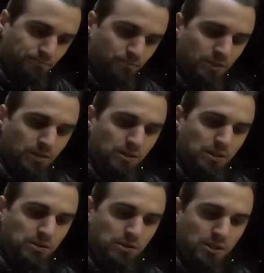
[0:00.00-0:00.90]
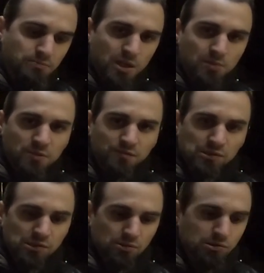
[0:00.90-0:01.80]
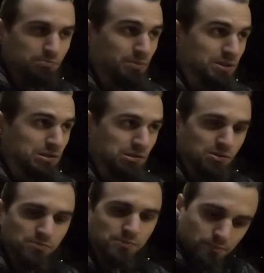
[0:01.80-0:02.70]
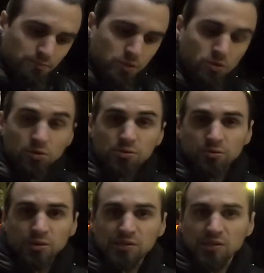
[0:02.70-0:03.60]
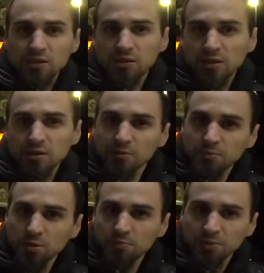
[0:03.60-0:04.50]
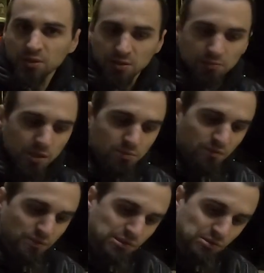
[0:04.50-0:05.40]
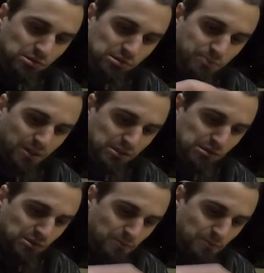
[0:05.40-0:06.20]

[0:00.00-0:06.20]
It ain't kebab if it's not spicy. Or should I say, it ain't a proper kebab if it's not spicy.